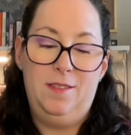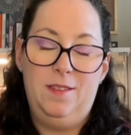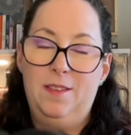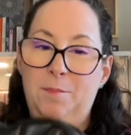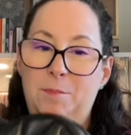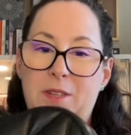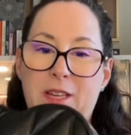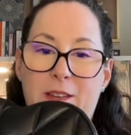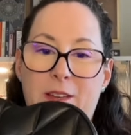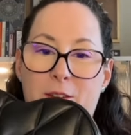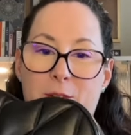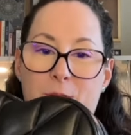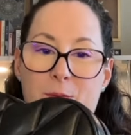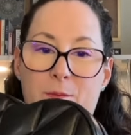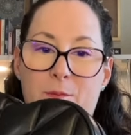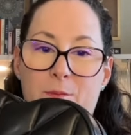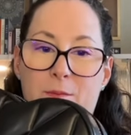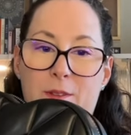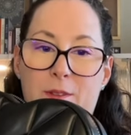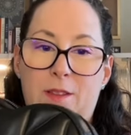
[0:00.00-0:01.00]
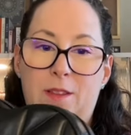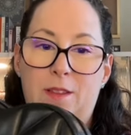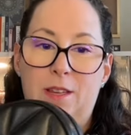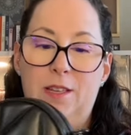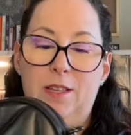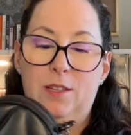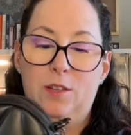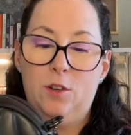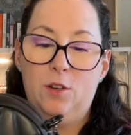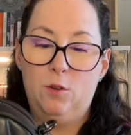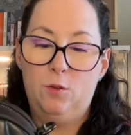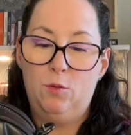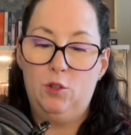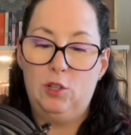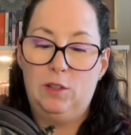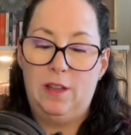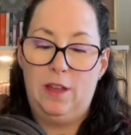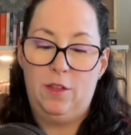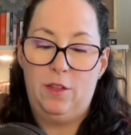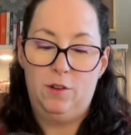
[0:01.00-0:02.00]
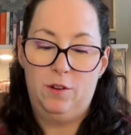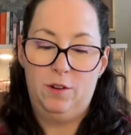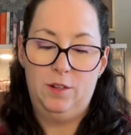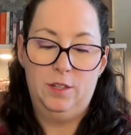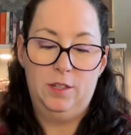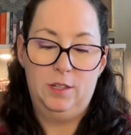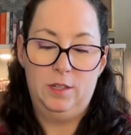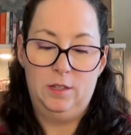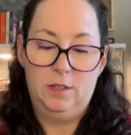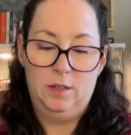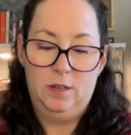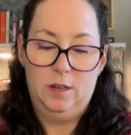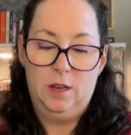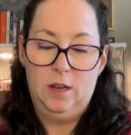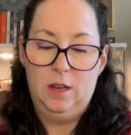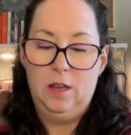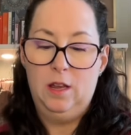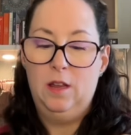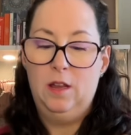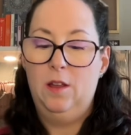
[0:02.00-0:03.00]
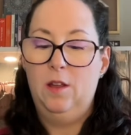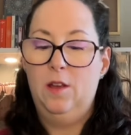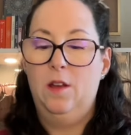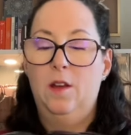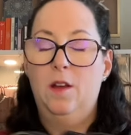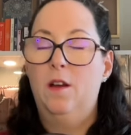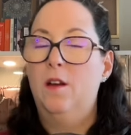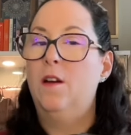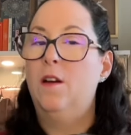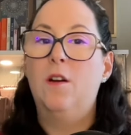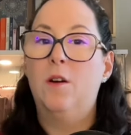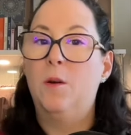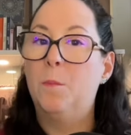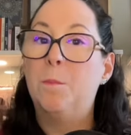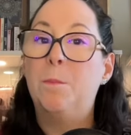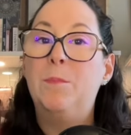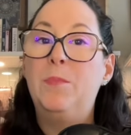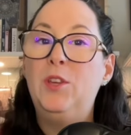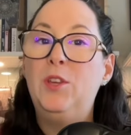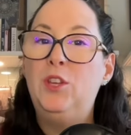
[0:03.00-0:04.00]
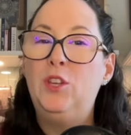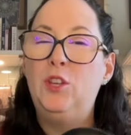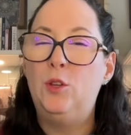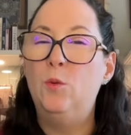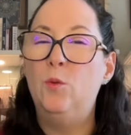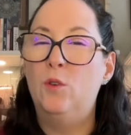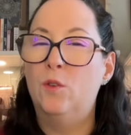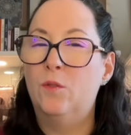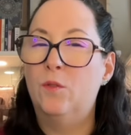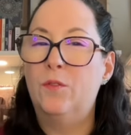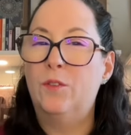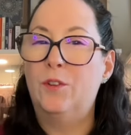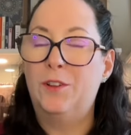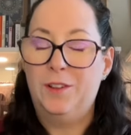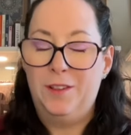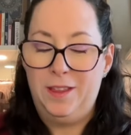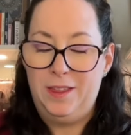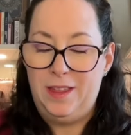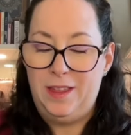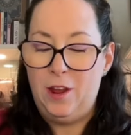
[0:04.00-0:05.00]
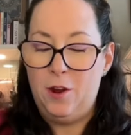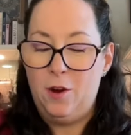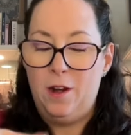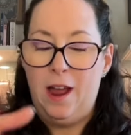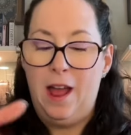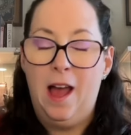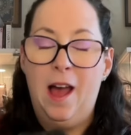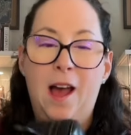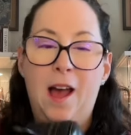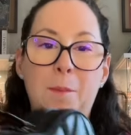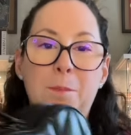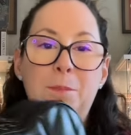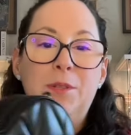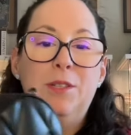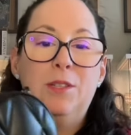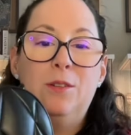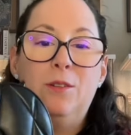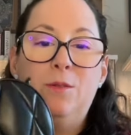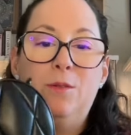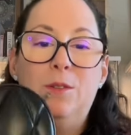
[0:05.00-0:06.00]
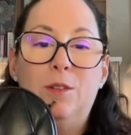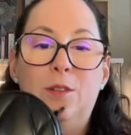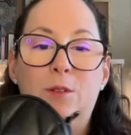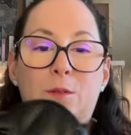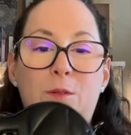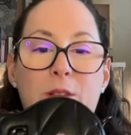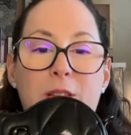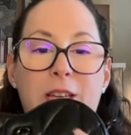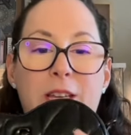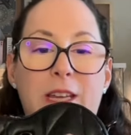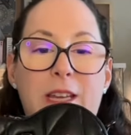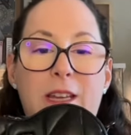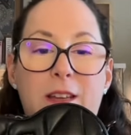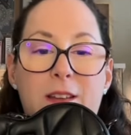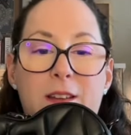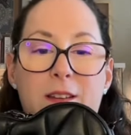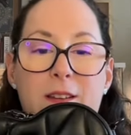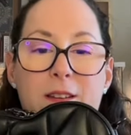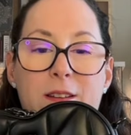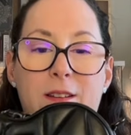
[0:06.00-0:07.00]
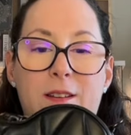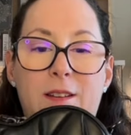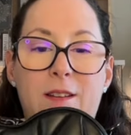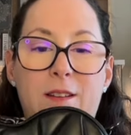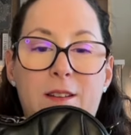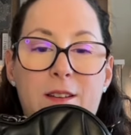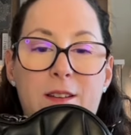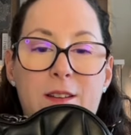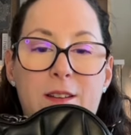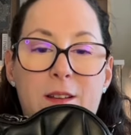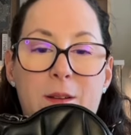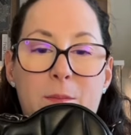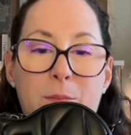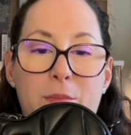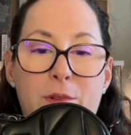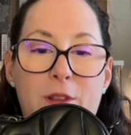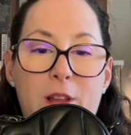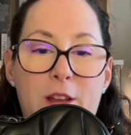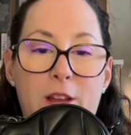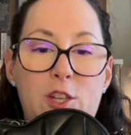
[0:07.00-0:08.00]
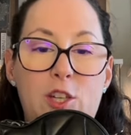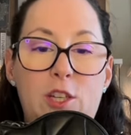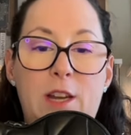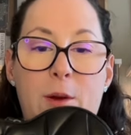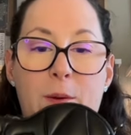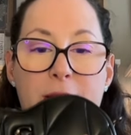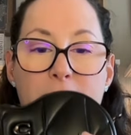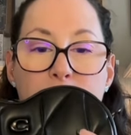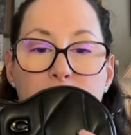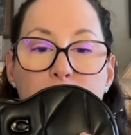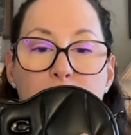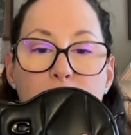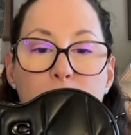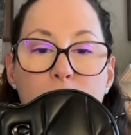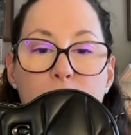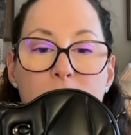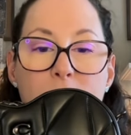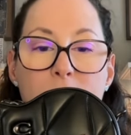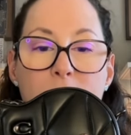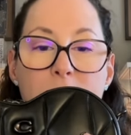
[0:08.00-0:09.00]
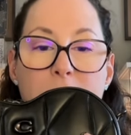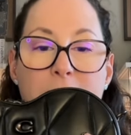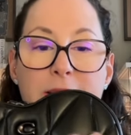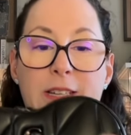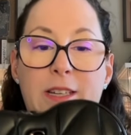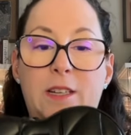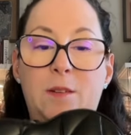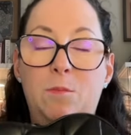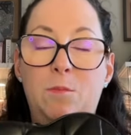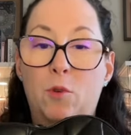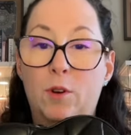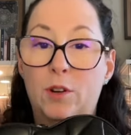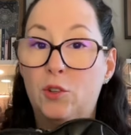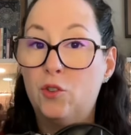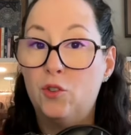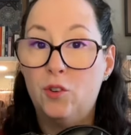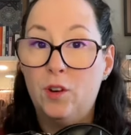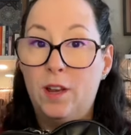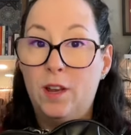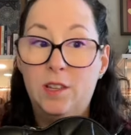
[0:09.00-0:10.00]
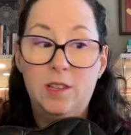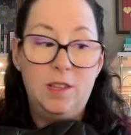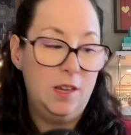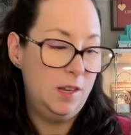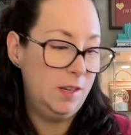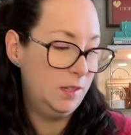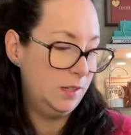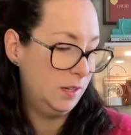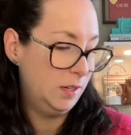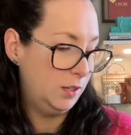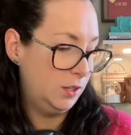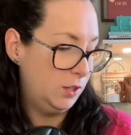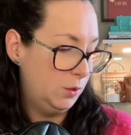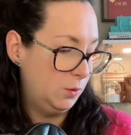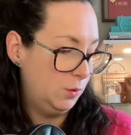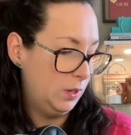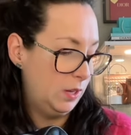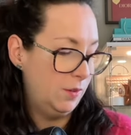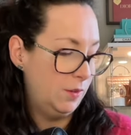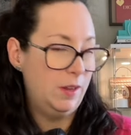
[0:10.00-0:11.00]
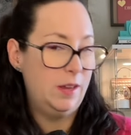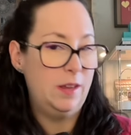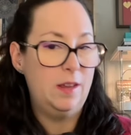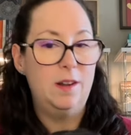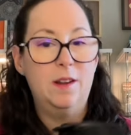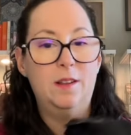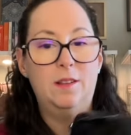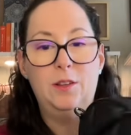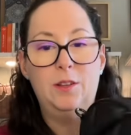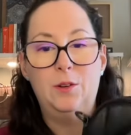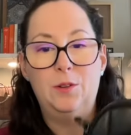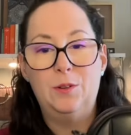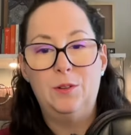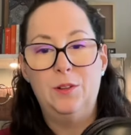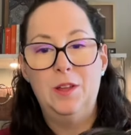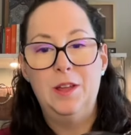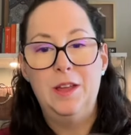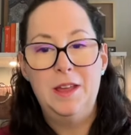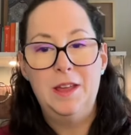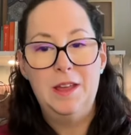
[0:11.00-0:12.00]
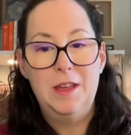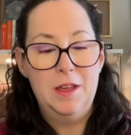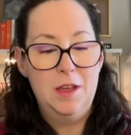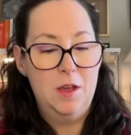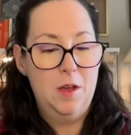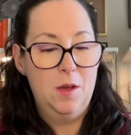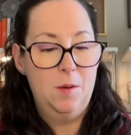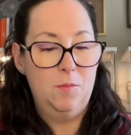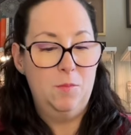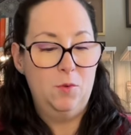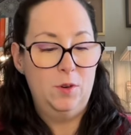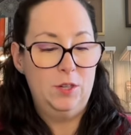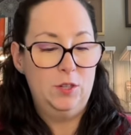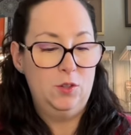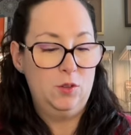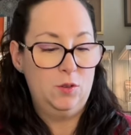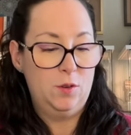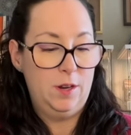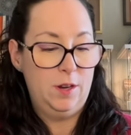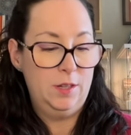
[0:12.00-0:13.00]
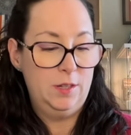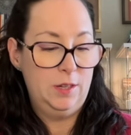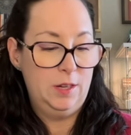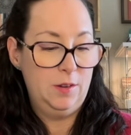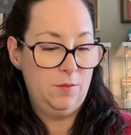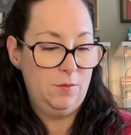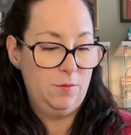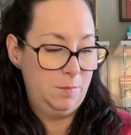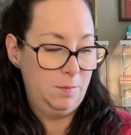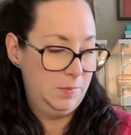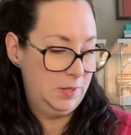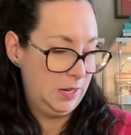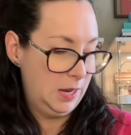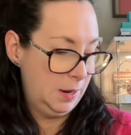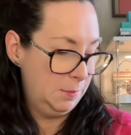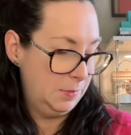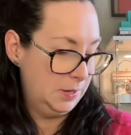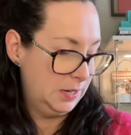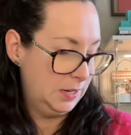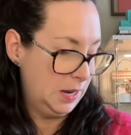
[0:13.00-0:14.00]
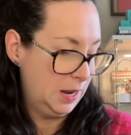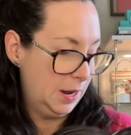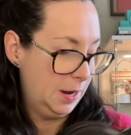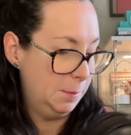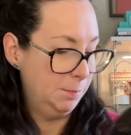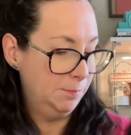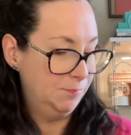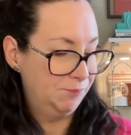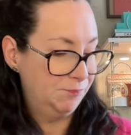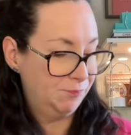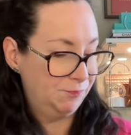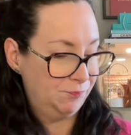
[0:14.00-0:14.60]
I'm telling you, these Coach leathers are beautiful. They are absolutely plush. Now I do, I did moisturize this. I do give it a little moisturizing from time to time